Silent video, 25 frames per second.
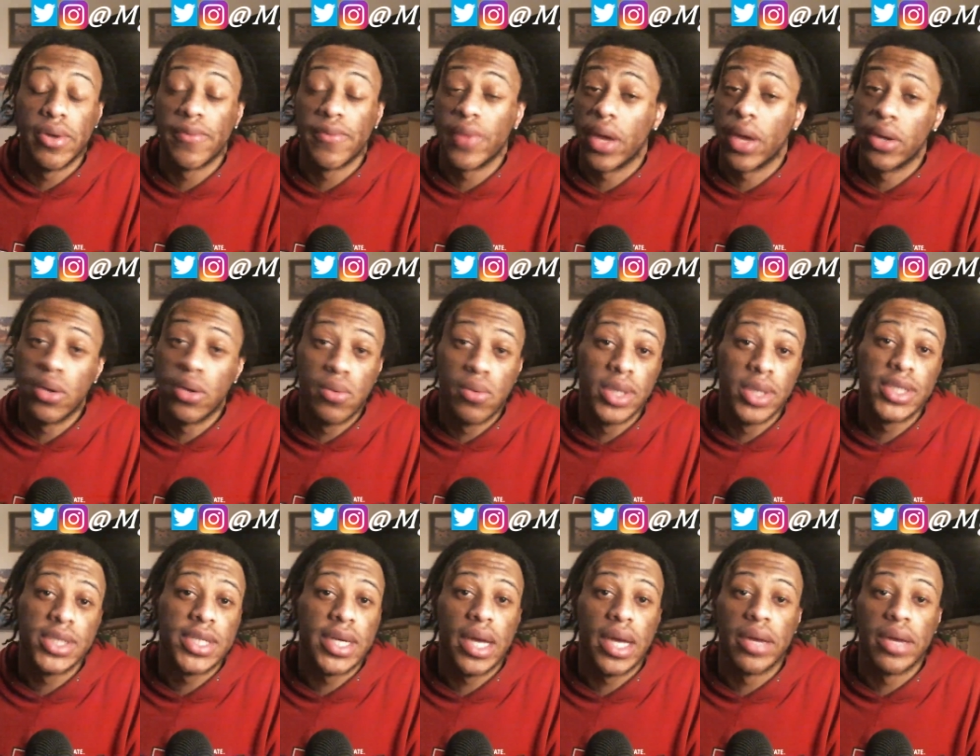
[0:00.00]
If y'all do want
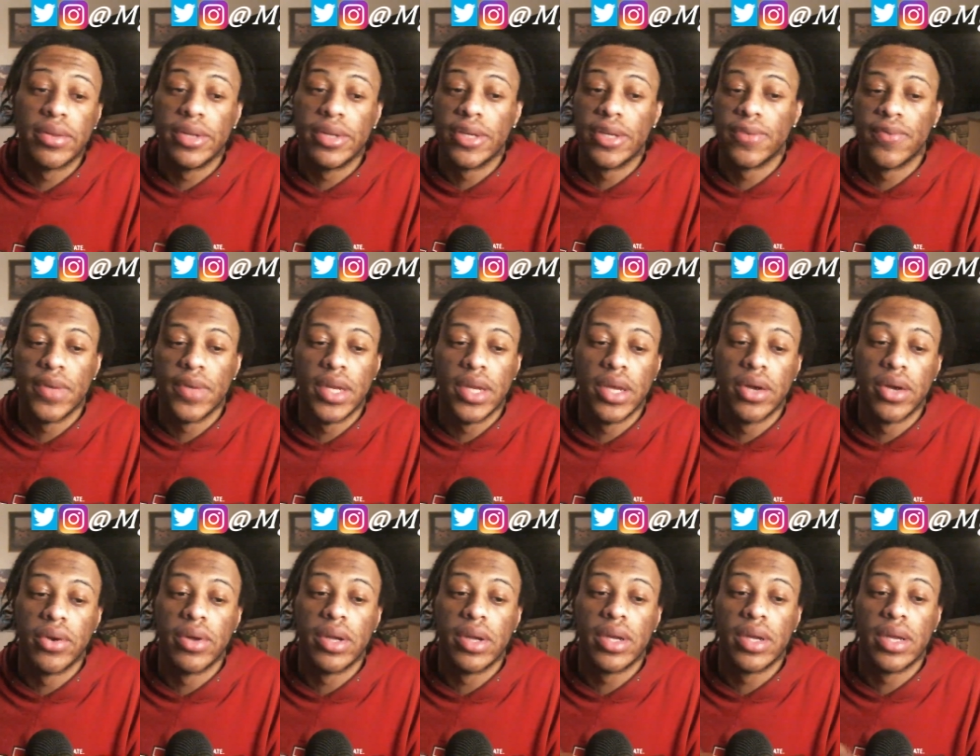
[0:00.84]
to check out this
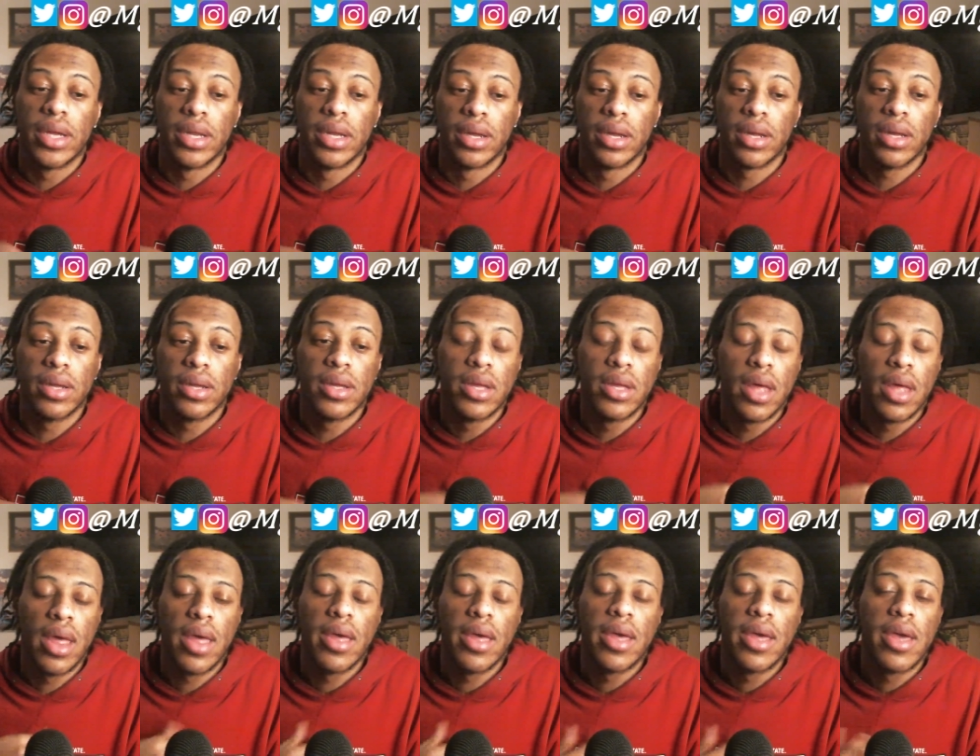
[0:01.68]
video,
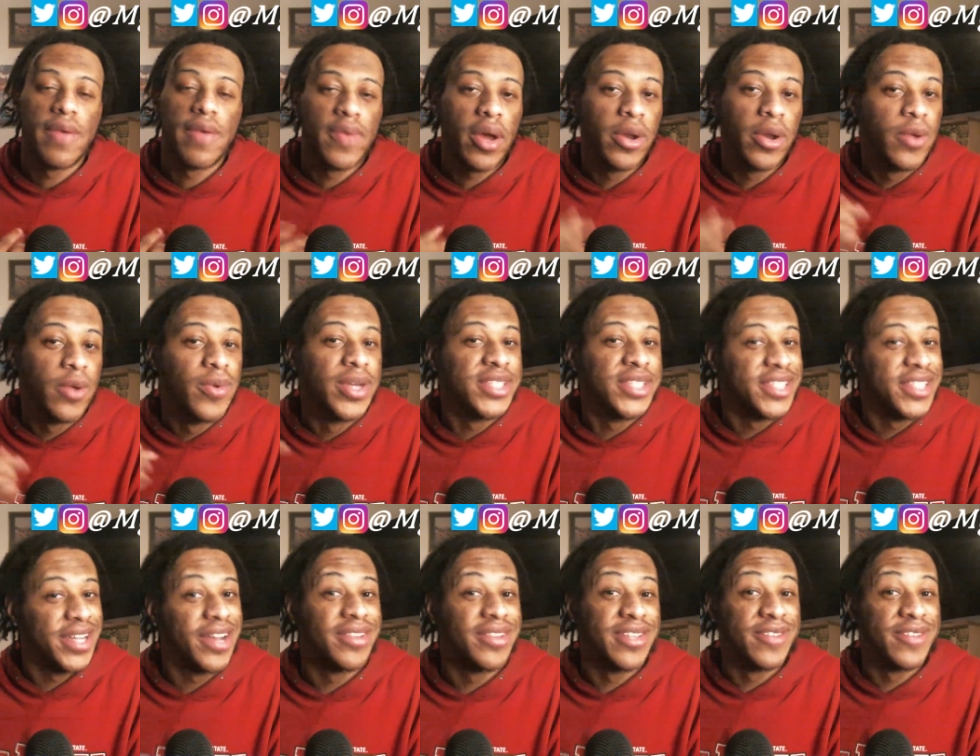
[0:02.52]
if y'all do want to
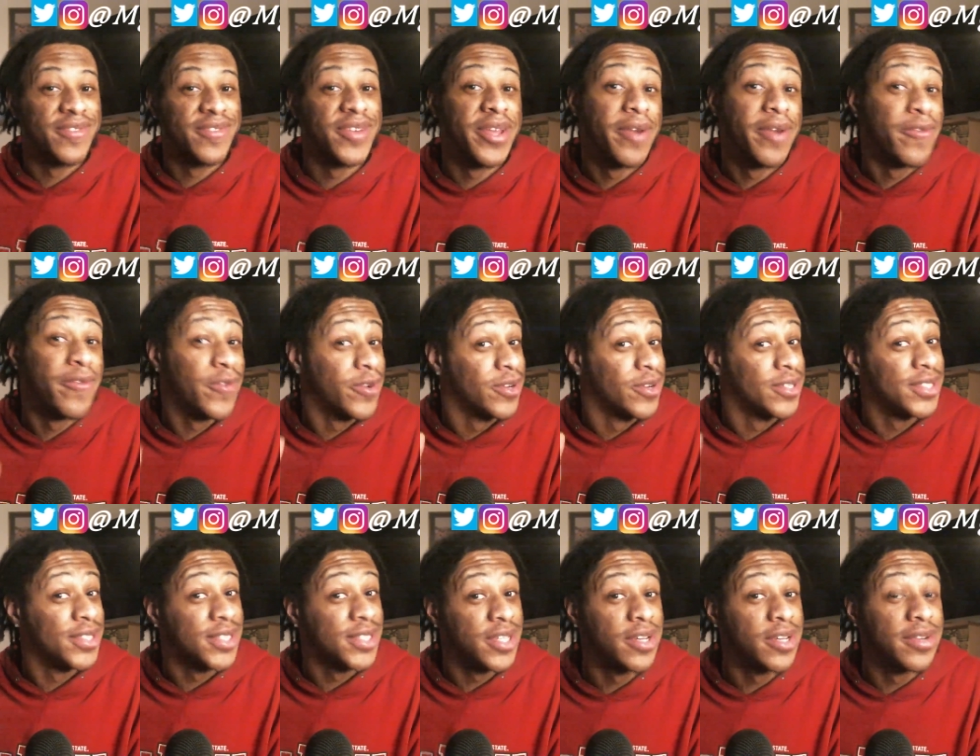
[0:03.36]
check out this video for
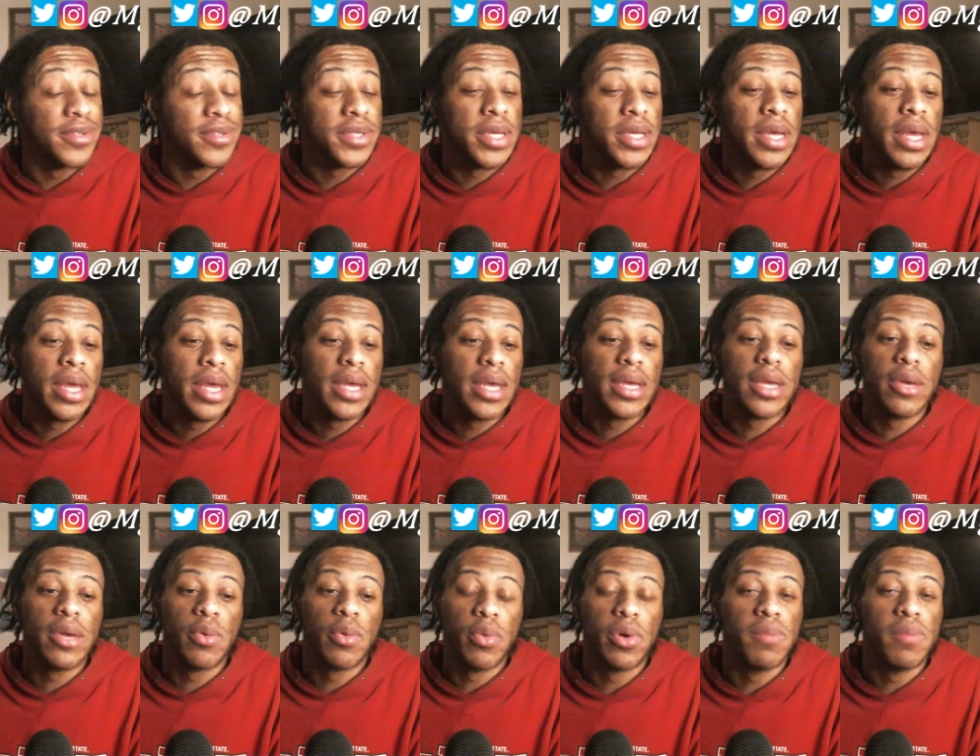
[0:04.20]
yourselves,
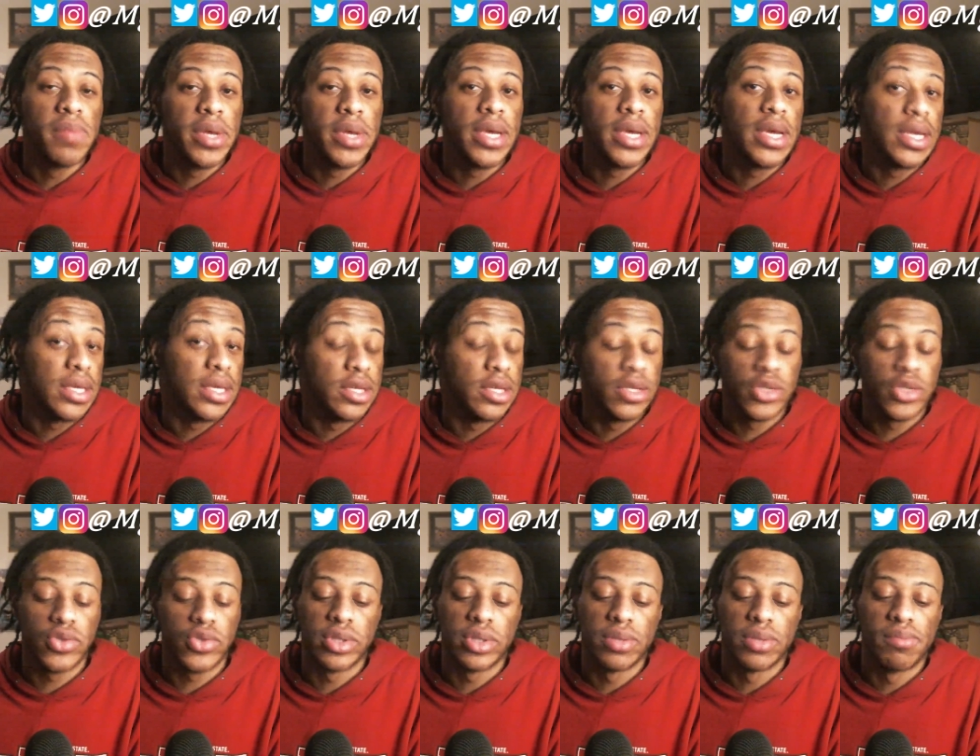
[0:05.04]
it will be in the
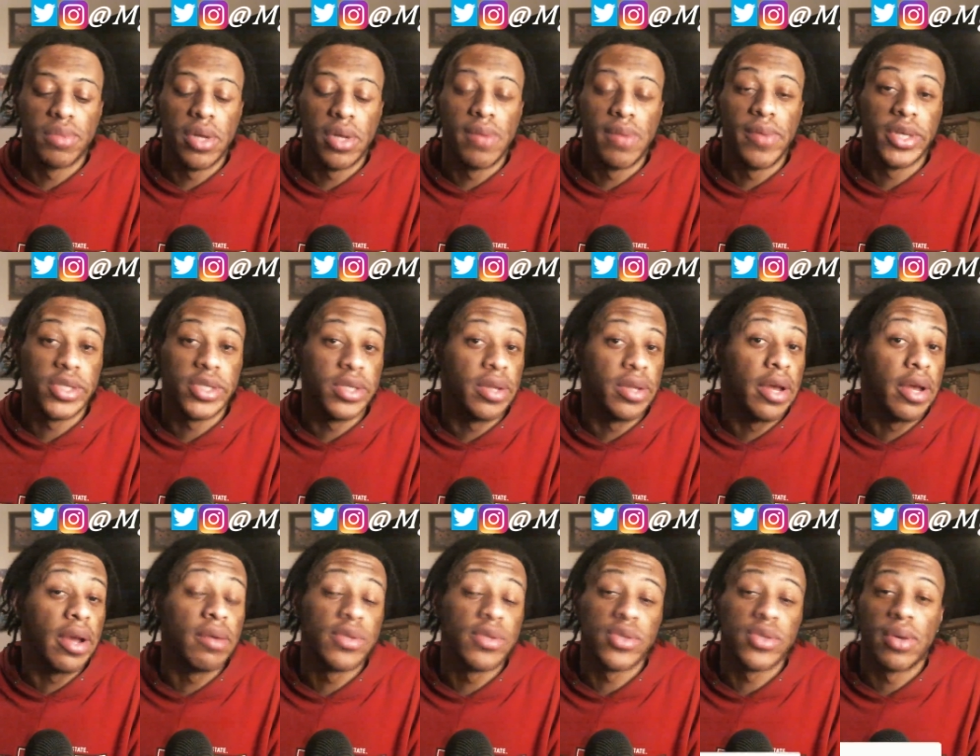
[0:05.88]
description below. Make sure to
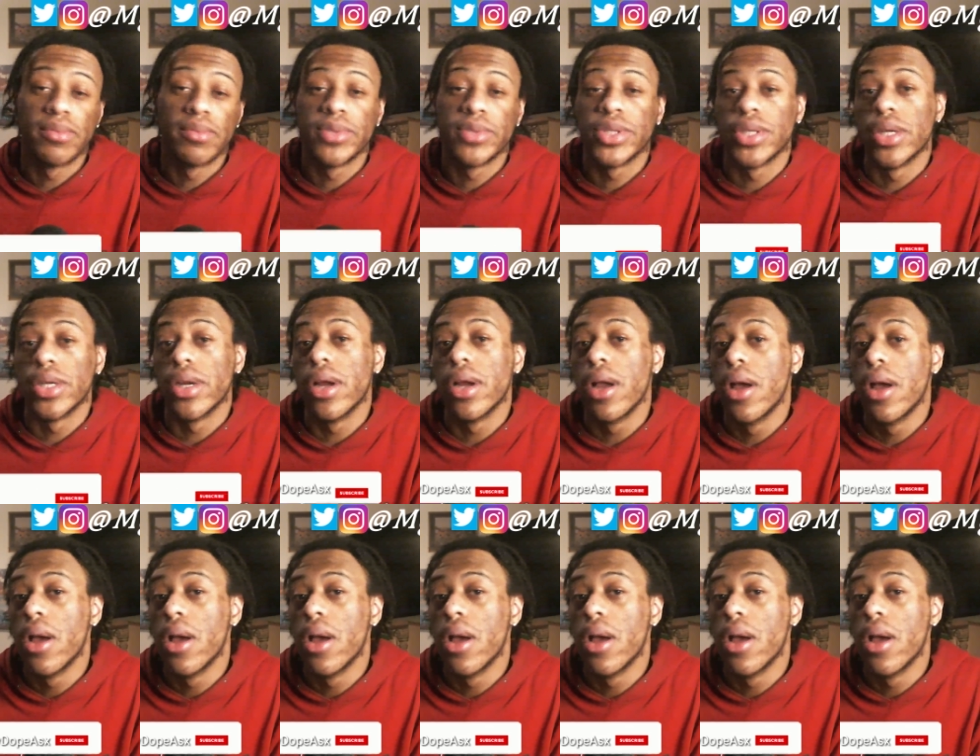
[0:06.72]
like, comment, share,